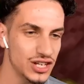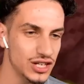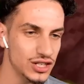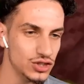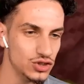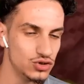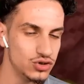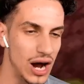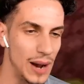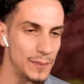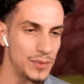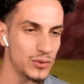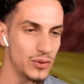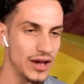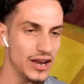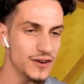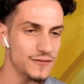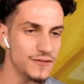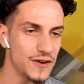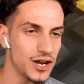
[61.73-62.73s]
drop it right
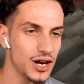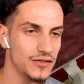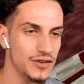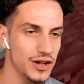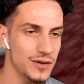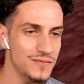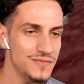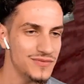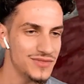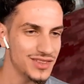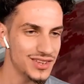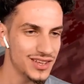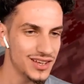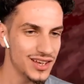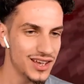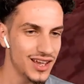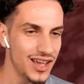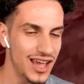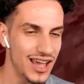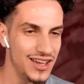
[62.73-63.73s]
in front of him.
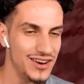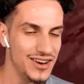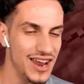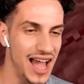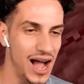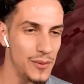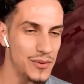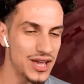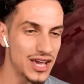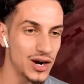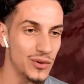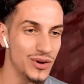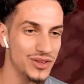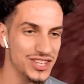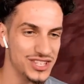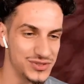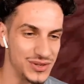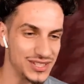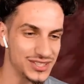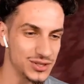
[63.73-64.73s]
And now we gotta run
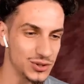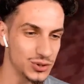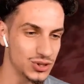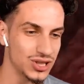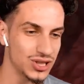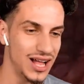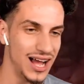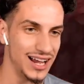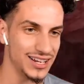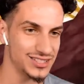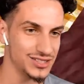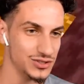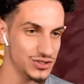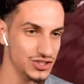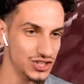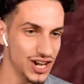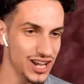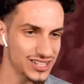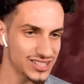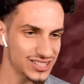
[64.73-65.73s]
this redstone clock. So
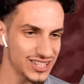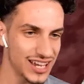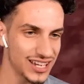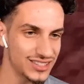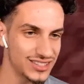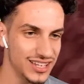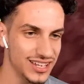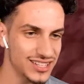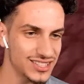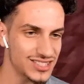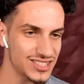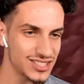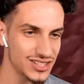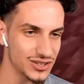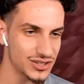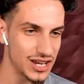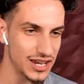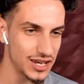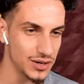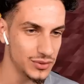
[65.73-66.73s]
just like this.
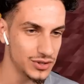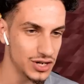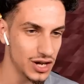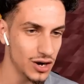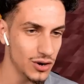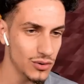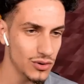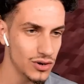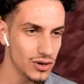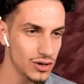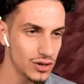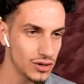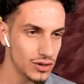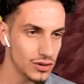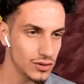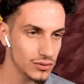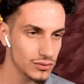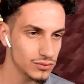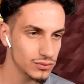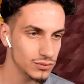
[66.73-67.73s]
Okay, here we go.
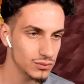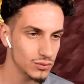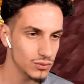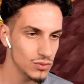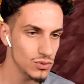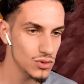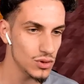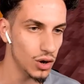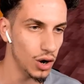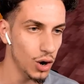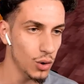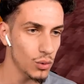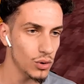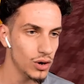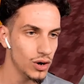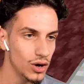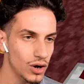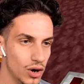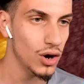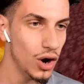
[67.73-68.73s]
Oh,
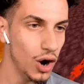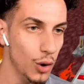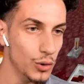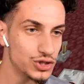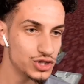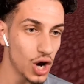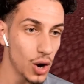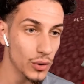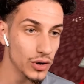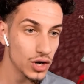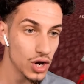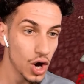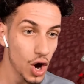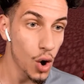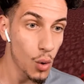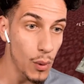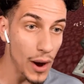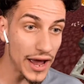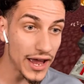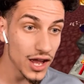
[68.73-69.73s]
oh, it's going.
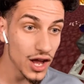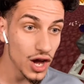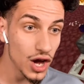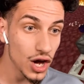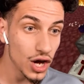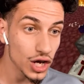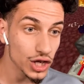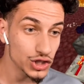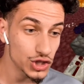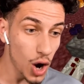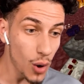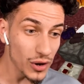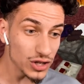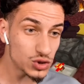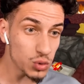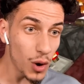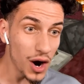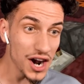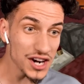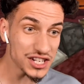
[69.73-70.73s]
Wait, yo, it's
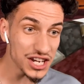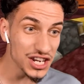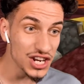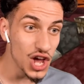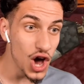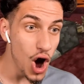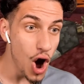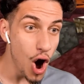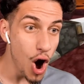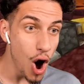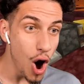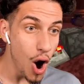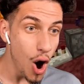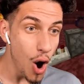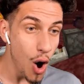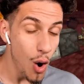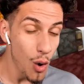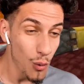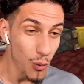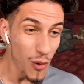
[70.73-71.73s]
working.
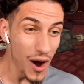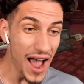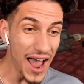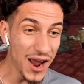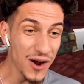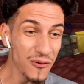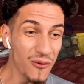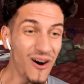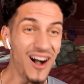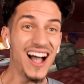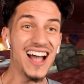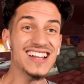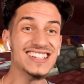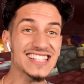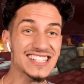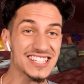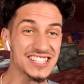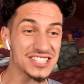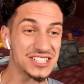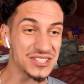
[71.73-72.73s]
Wait, why? This
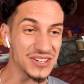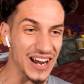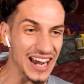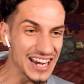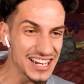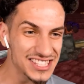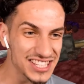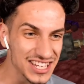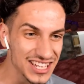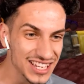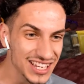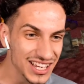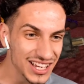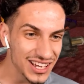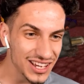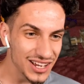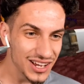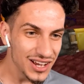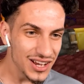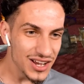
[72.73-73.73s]
is crazy.
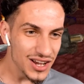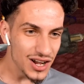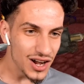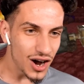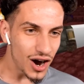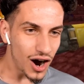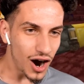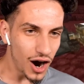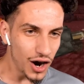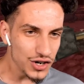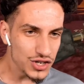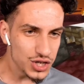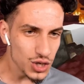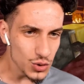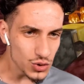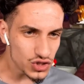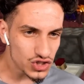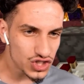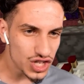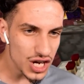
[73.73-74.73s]
Are you
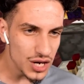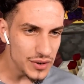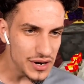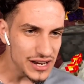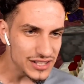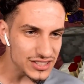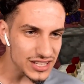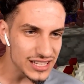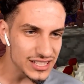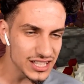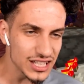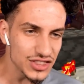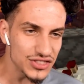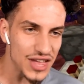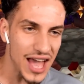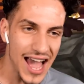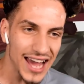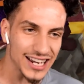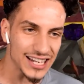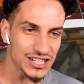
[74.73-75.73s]
serious? Is it
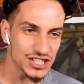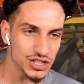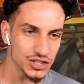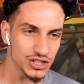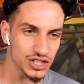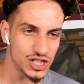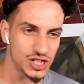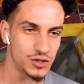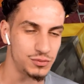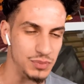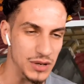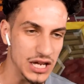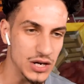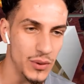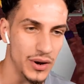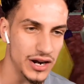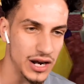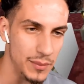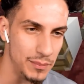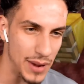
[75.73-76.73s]
that easy to
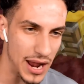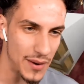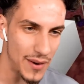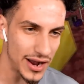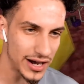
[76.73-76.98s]
speedrun a Bedrock